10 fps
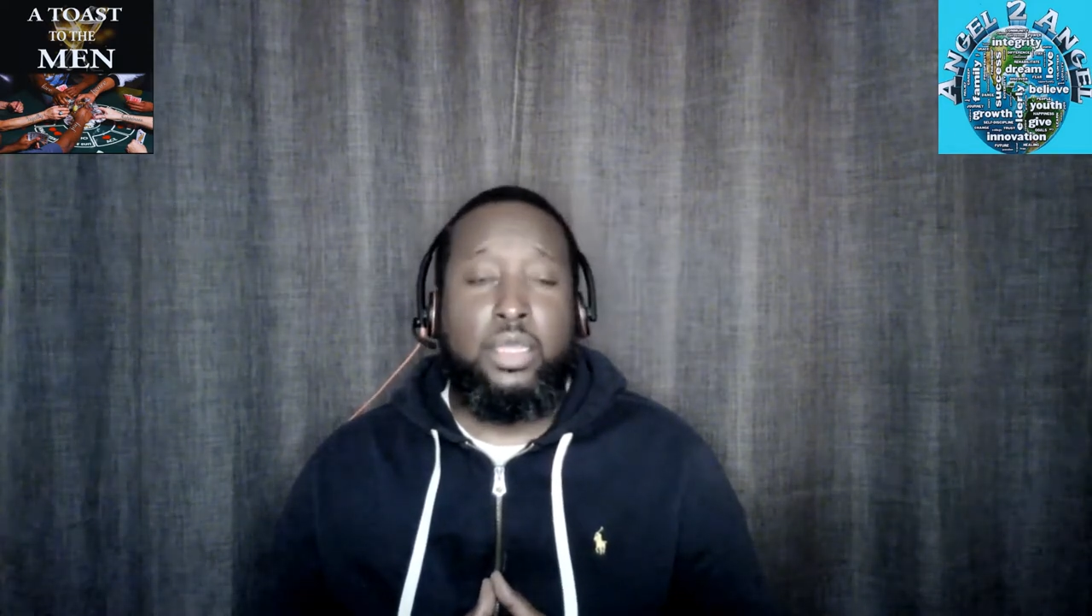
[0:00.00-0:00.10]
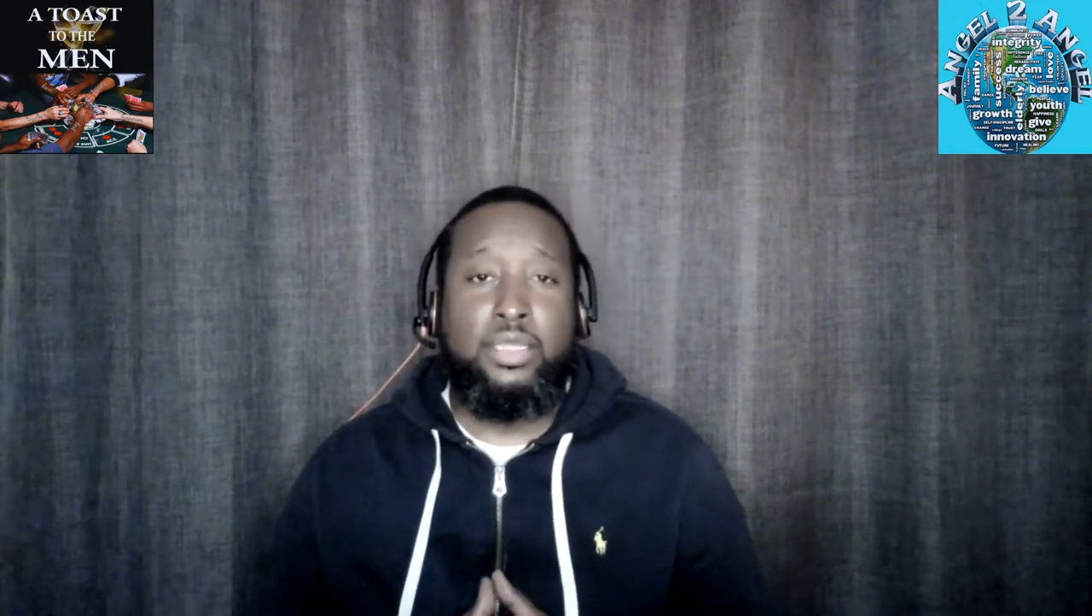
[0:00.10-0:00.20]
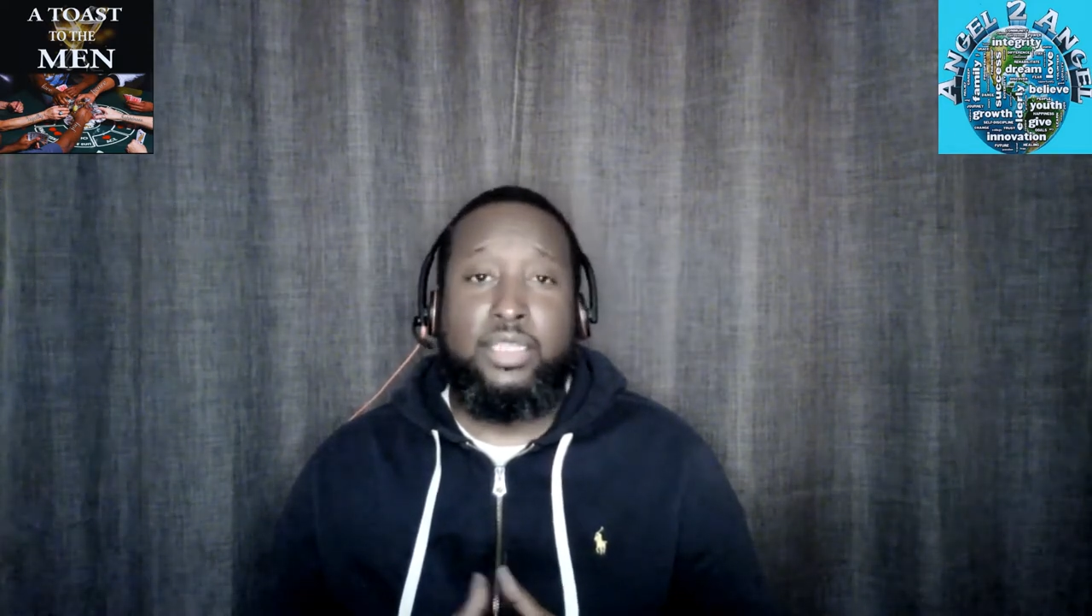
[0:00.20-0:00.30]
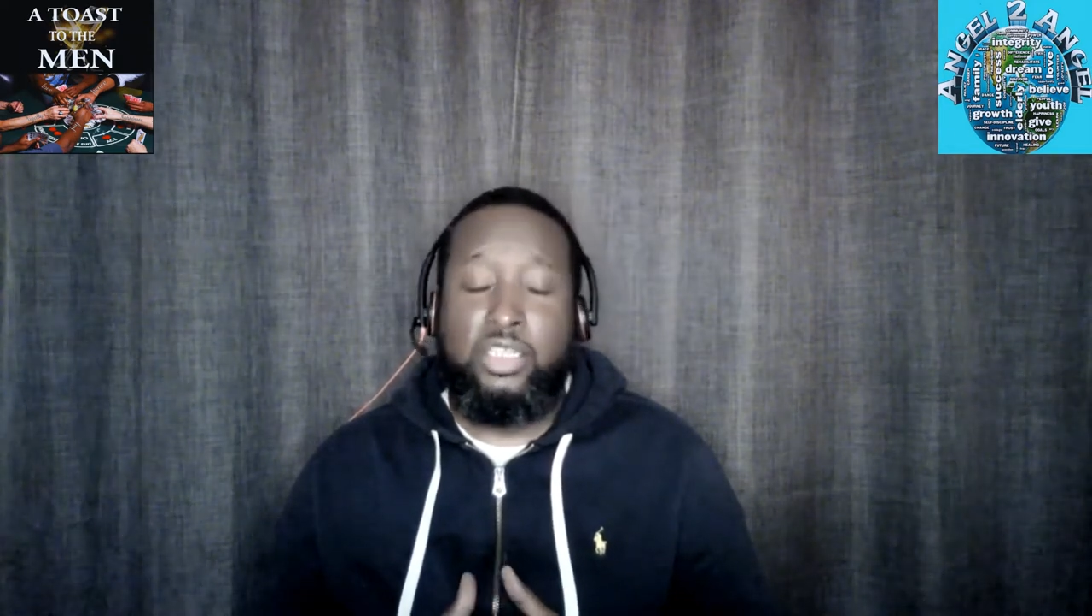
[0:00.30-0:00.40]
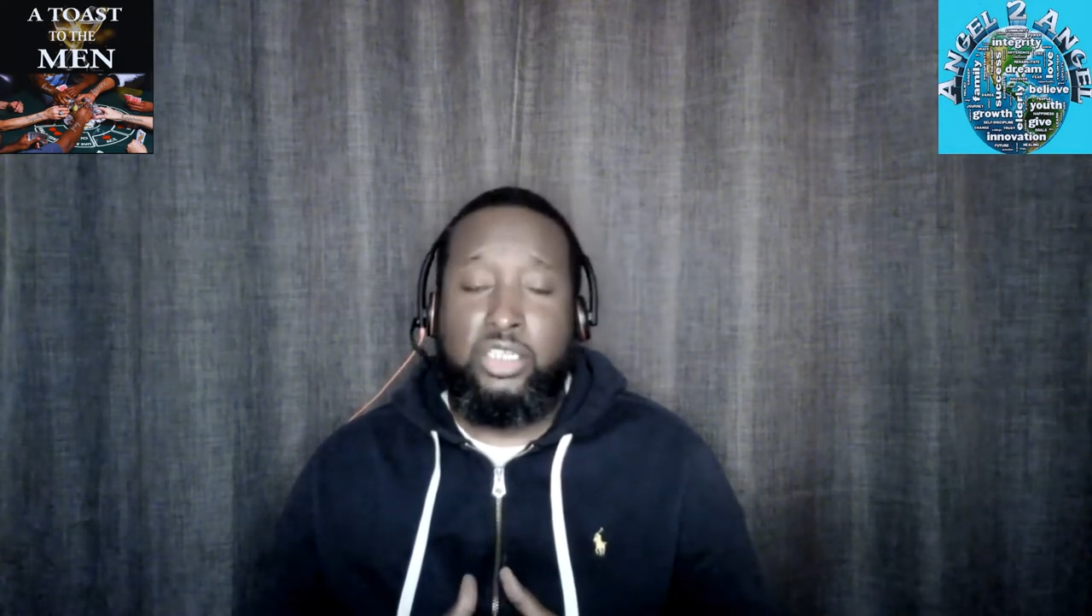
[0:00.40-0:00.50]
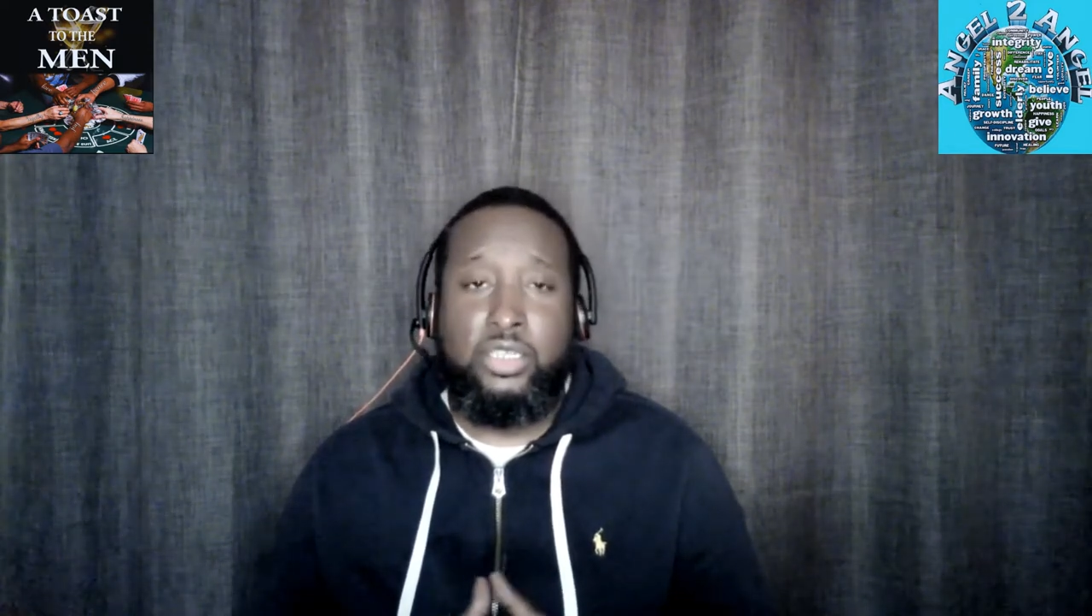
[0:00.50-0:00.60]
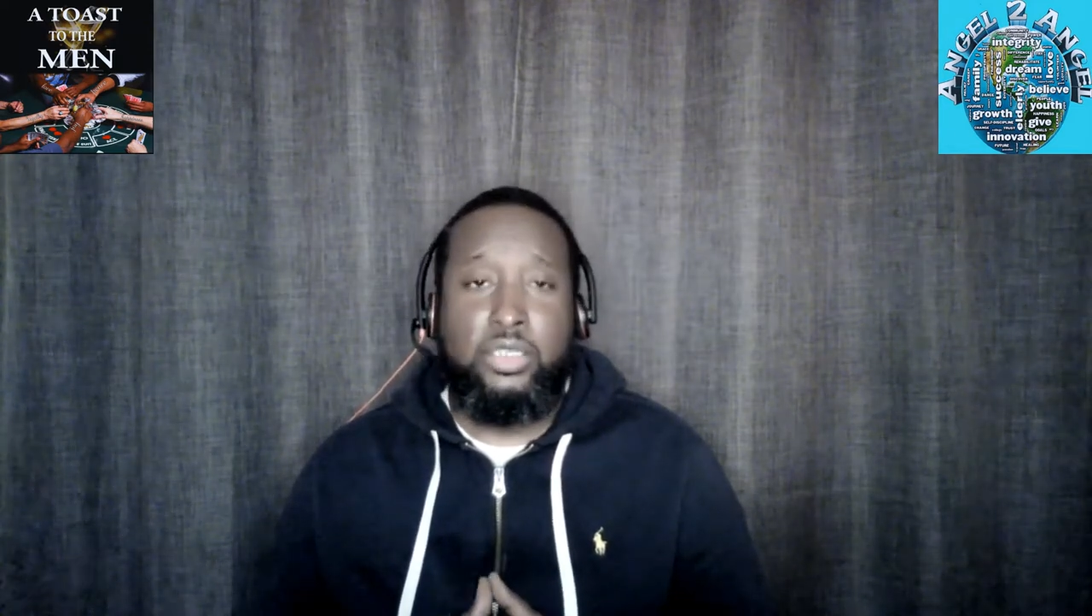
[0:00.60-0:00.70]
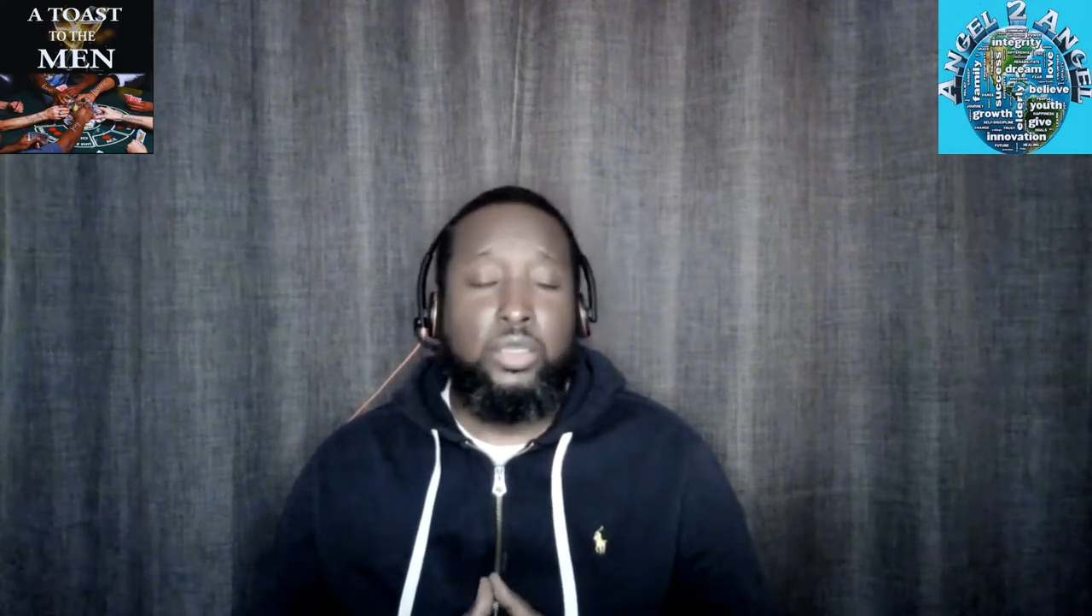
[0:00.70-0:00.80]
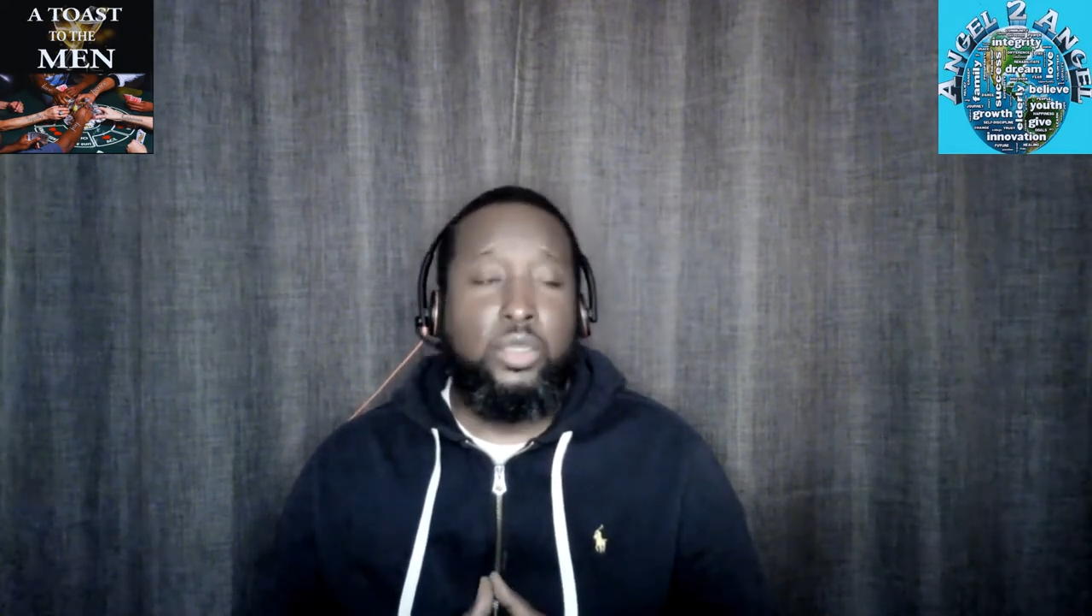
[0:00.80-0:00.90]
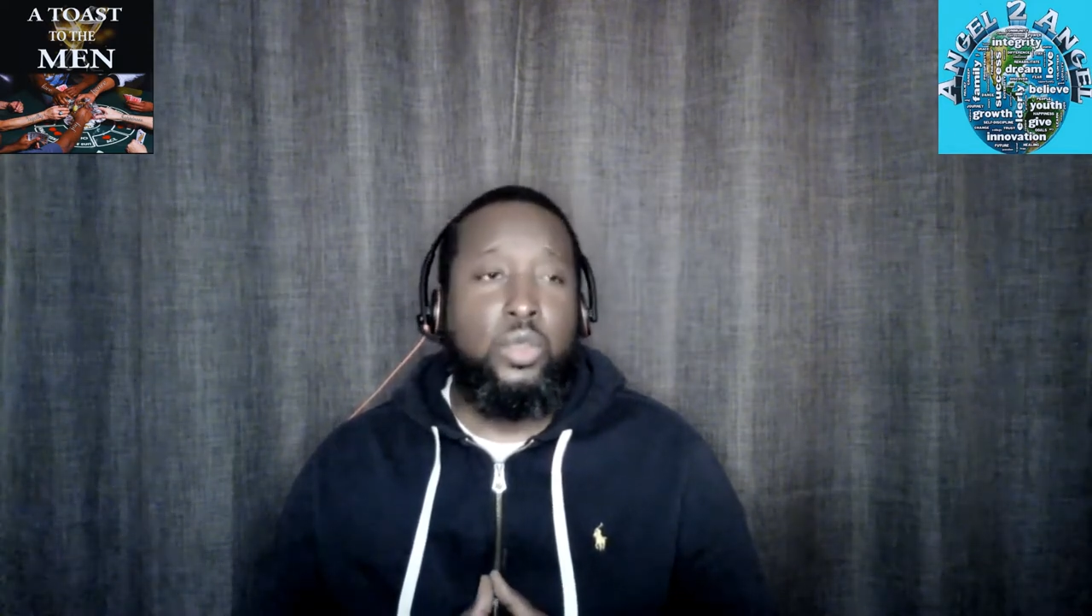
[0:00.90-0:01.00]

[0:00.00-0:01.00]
addiction,